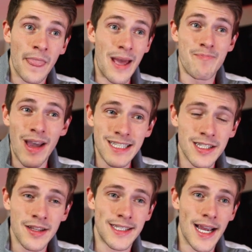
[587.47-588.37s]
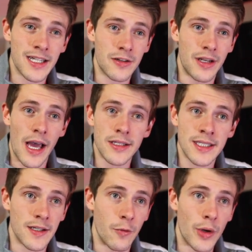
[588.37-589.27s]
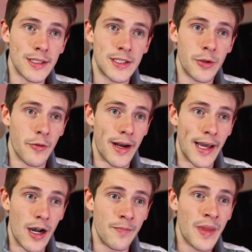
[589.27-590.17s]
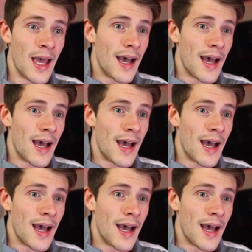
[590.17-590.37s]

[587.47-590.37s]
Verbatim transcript: And based on the technical analysis of what it's doing right now,